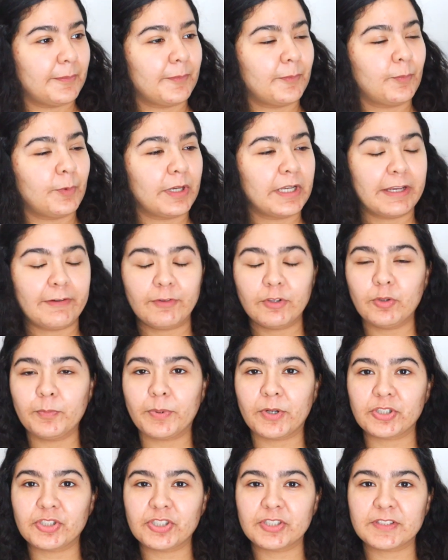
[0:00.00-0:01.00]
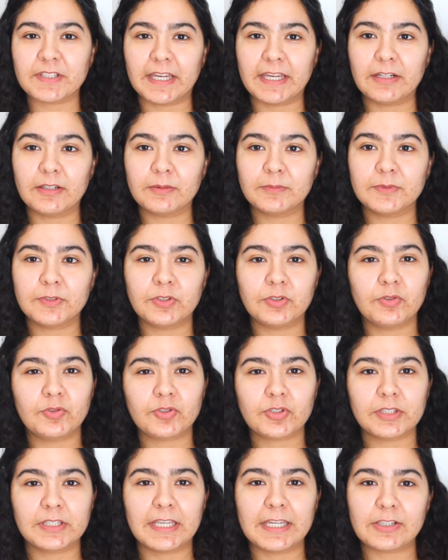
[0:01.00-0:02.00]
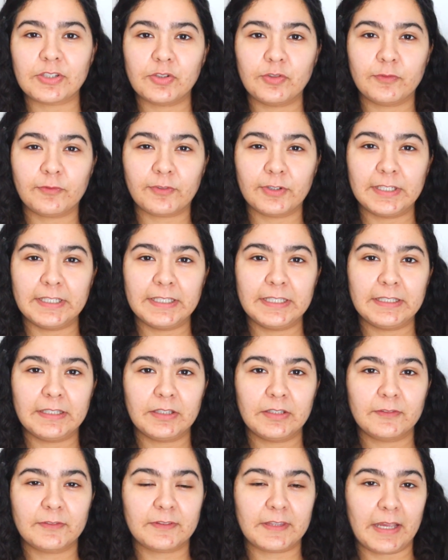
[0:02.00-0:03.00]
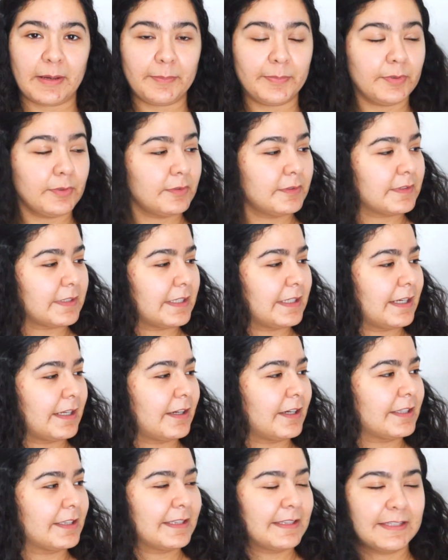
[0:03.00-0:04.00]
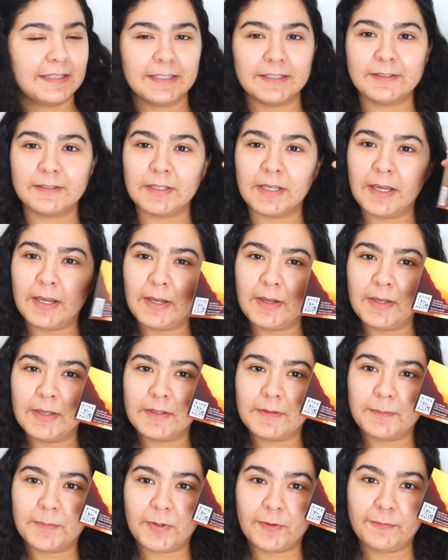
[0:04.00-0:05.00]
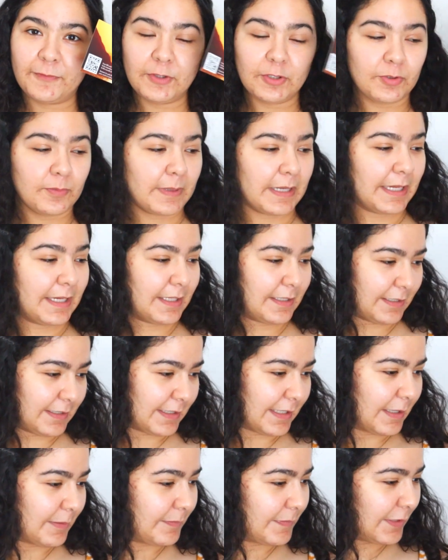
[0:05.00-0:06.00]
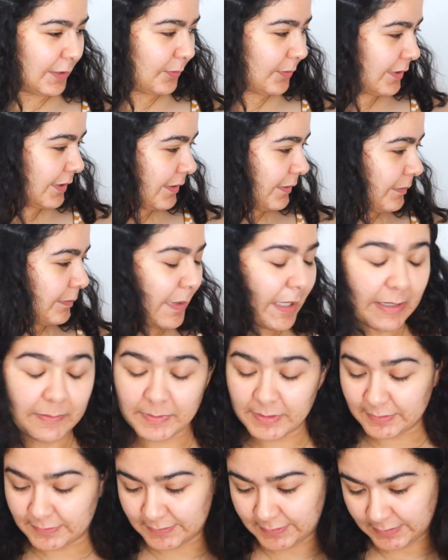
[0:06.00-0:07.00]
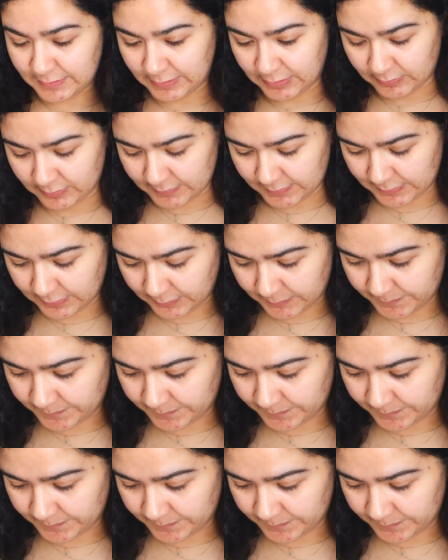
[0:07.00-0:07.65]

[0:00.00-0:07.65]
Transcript: whenever you purchase items, you usually get 2 free samples, and I got this perfume and an empty one. Maybe it's in here still.